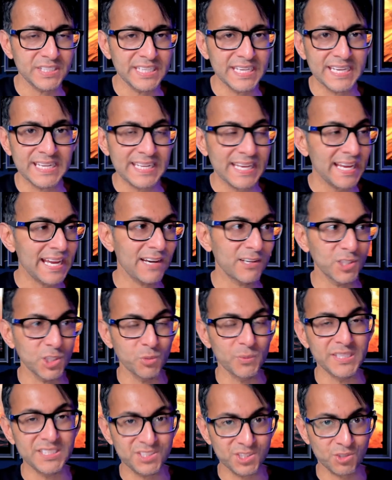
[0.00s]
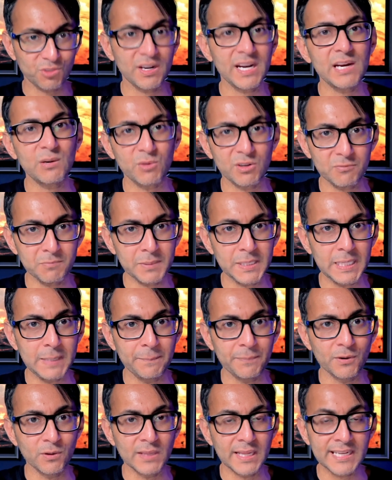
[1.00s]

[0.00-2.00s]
in how you interact with people.